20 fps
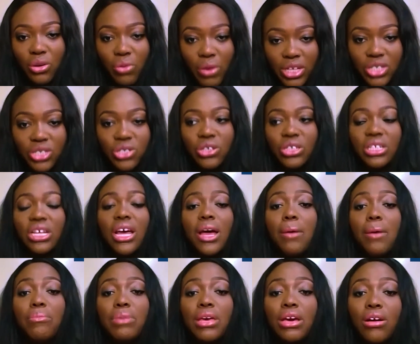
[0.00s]

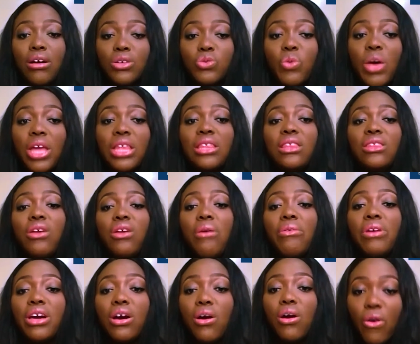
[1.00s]
equation. Because
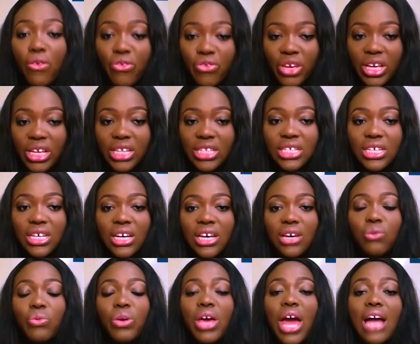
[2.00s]
during COVID,
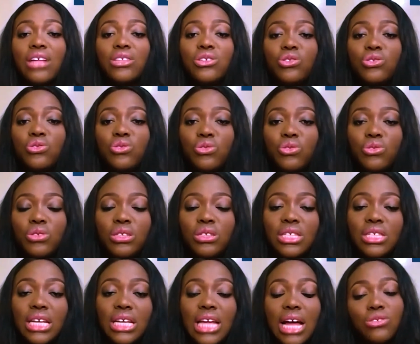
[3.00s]
the
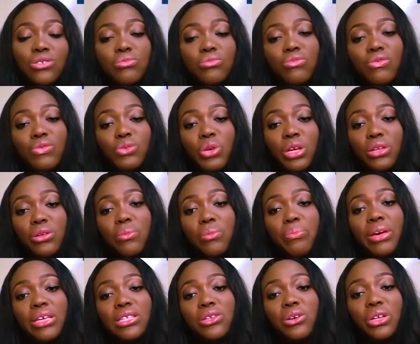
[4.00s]
state had to move to Edo
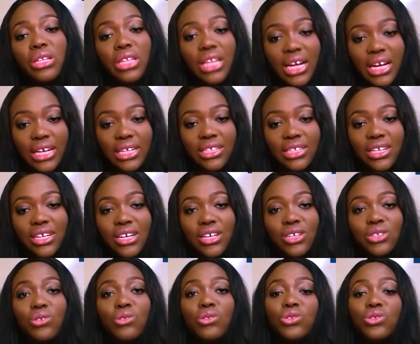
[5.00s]
Best online.
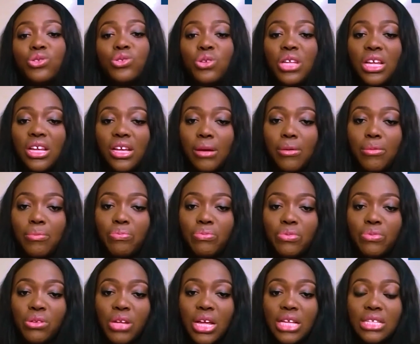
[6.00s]
So
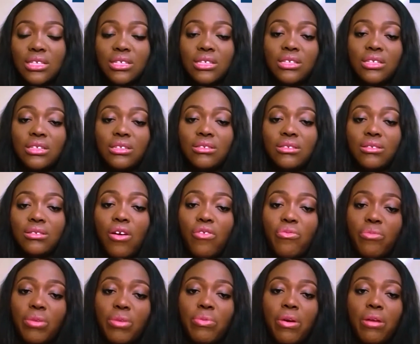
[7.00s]
students in
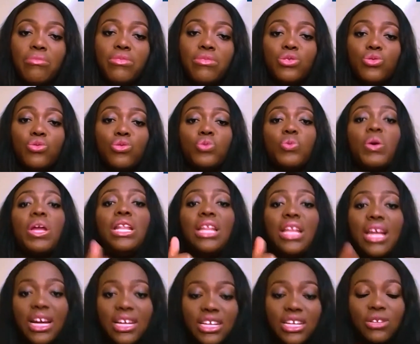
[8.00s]
government primary schools were
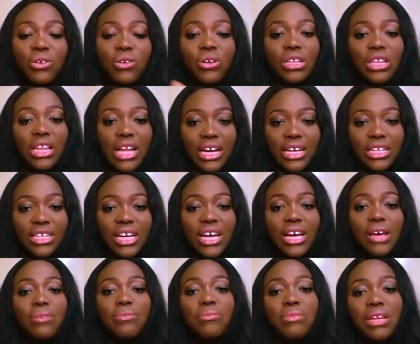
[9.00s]
learning online,
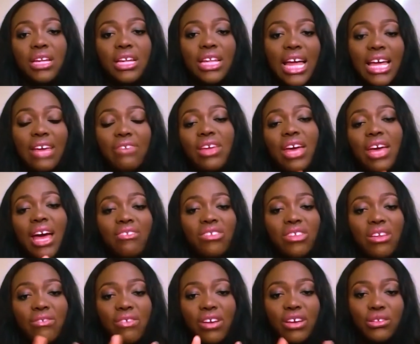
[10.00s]
meaning that if they have
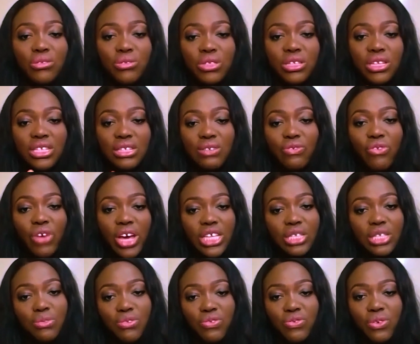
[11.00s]
never used the
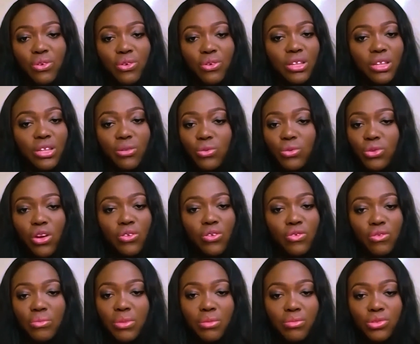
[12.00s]
device before, they will not
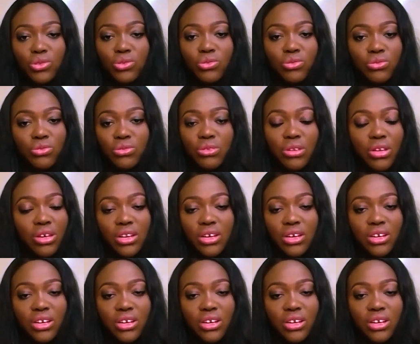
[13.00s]
even be able to